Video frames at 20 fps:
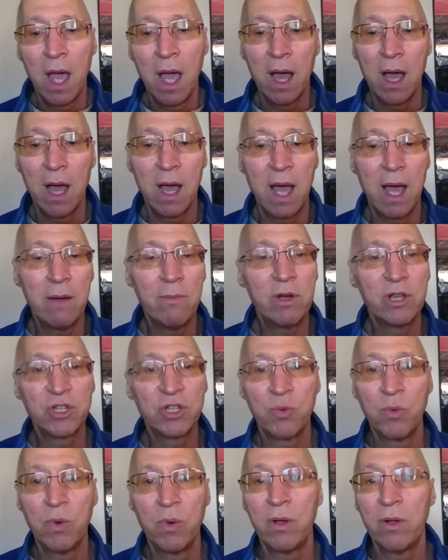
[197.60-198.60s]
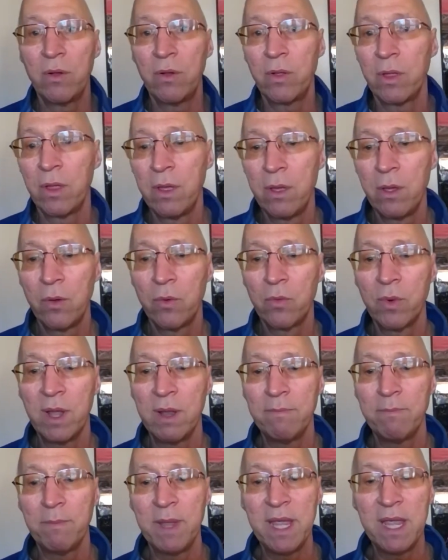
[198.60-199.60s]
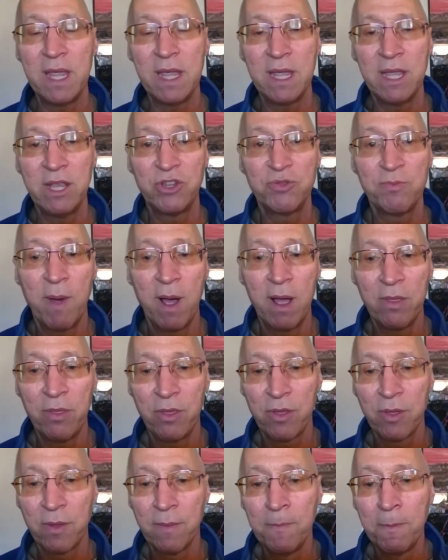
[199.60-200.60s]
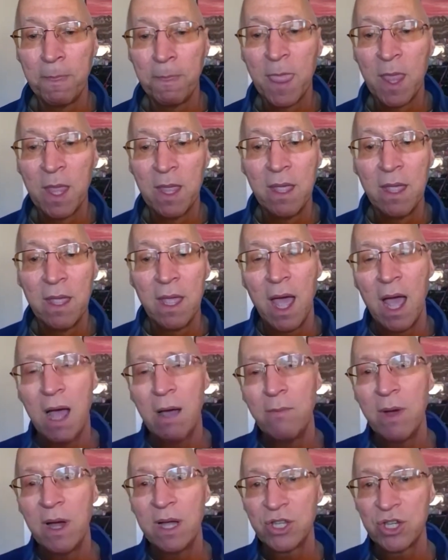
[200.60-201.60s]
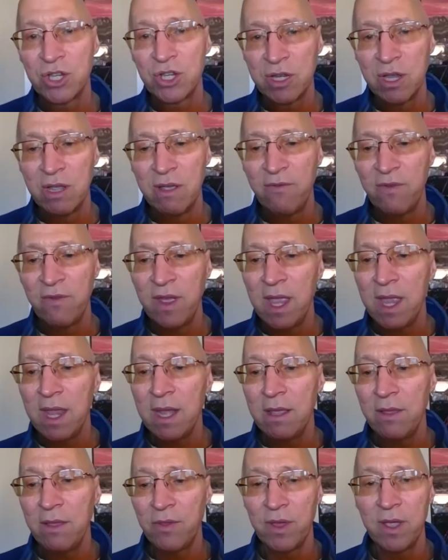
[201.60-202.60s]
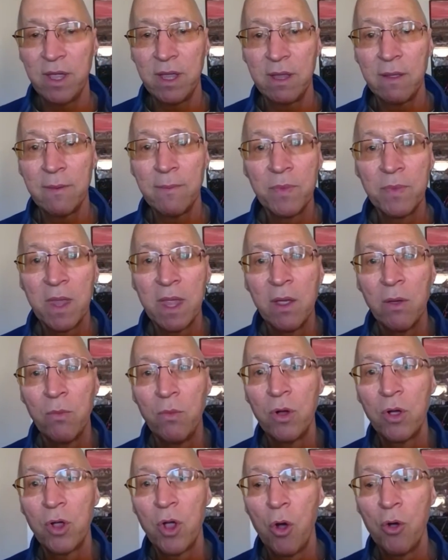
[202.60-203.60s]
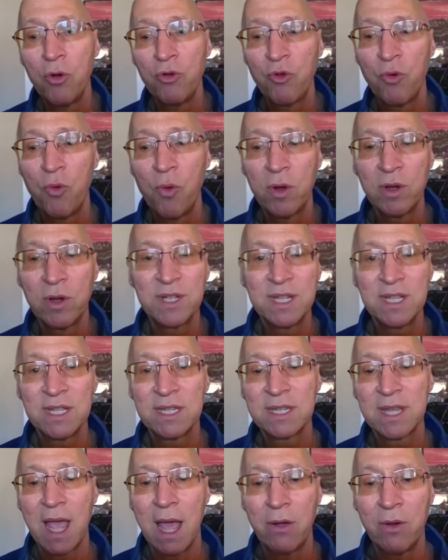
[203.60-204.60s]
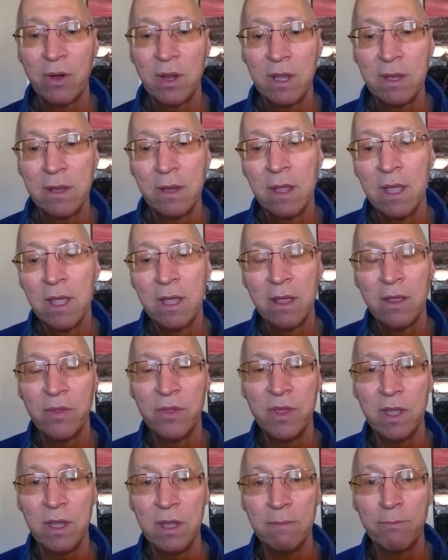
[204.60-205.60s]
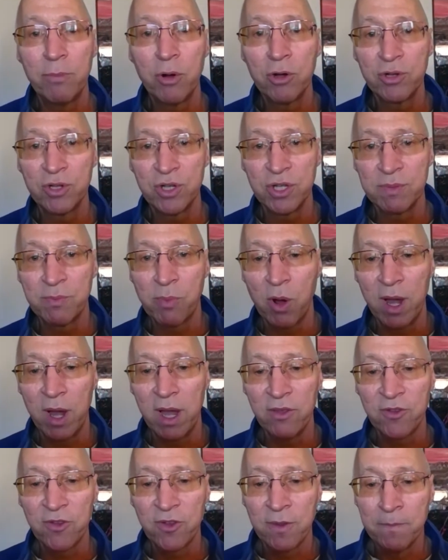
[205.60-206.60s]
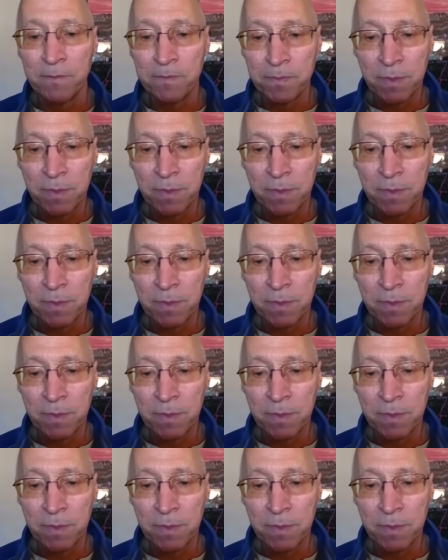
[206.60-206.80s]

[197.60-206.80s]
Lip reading: how much will rent be each month, how much, if anything, will go towards discounting the purchase price,